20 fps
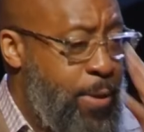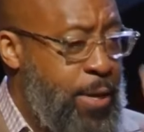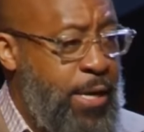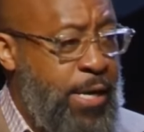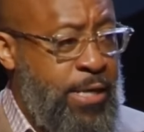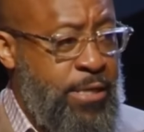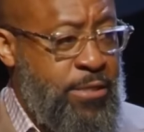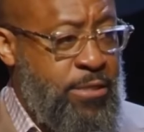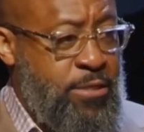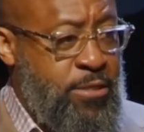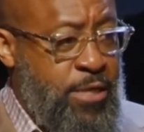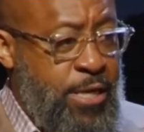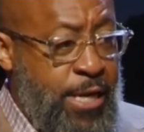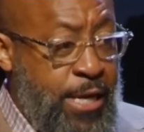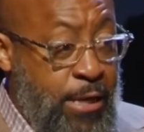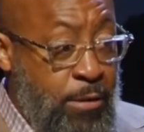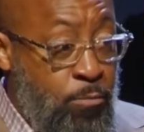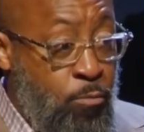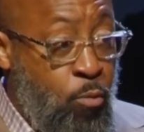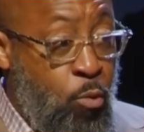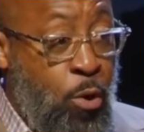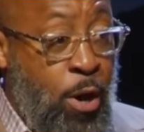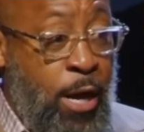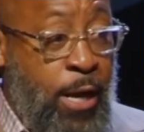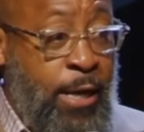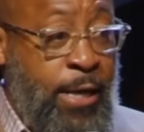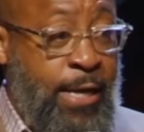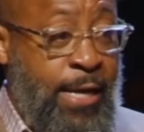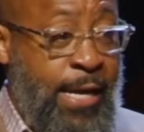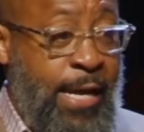is seen
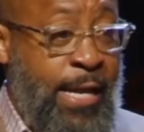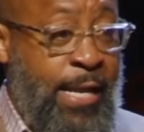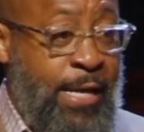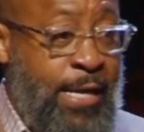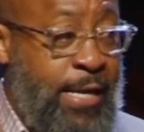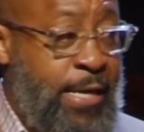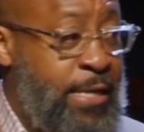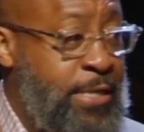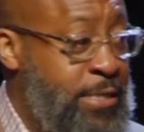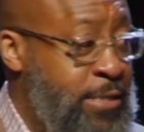one in his